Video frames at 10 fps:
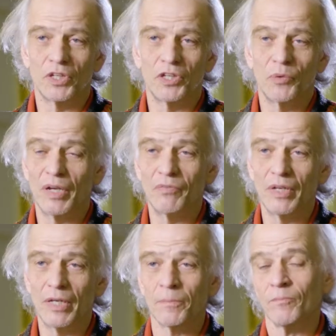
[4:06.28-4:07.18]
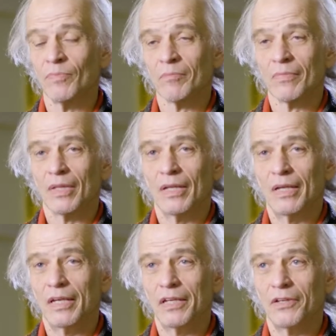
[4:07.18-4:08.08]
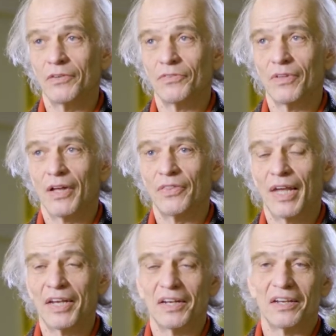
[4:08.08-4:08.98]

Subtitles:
a UAV is not that